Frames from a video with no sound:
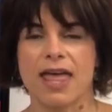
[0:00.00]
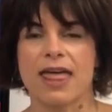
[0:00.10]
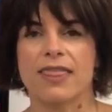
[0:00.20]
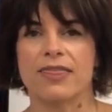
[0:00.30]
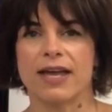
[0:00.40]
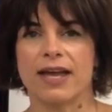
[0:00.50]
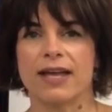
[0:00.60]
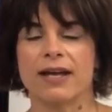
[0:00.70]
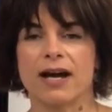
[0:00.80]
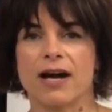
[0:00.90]

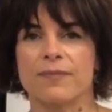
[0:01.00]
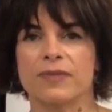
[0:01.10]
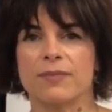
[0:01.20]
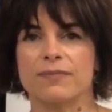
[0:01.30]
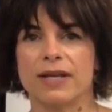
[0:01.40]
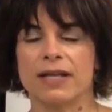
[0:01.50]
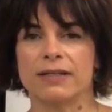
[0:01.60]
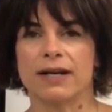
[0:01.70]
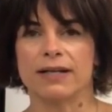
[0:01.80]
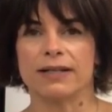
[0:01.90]
they may
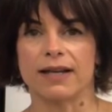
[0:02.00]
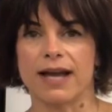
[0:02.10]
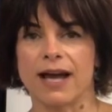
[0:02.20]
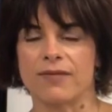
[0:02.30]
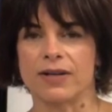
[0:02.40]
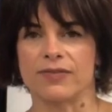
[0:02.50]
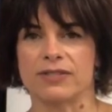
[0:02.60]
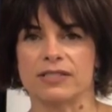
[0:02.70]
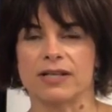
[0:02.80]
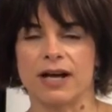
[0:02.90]
not have it at
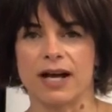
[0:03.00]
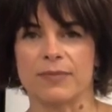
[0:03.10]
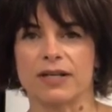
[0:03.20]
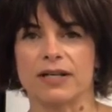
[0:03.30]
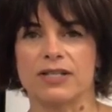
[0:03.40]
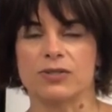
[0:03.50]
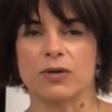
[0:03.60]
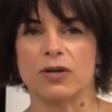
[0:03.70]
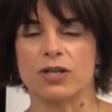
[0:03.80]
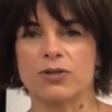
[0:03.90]
this time, because
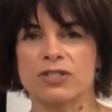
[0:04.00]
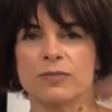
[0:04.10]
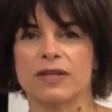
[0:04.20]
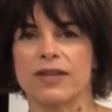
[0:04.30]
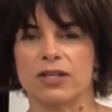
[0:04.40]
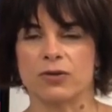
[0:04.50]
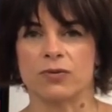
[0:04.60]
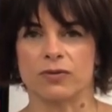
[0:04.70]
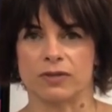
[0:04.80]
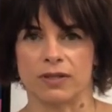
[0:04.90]
it used to be that
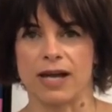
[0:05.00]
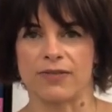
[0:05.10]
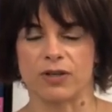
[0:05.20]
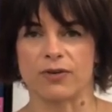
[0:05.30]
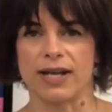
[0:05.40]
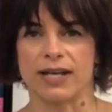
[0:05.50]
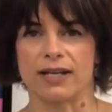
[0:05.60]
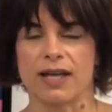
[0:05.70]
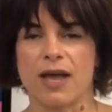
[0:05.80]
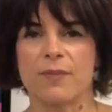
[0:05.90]
you had the
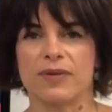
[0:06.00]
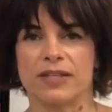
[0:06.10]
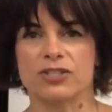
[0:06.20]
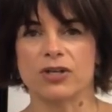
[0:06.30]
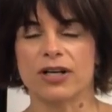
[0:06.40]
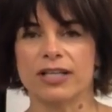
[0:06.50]
credit, but then starting in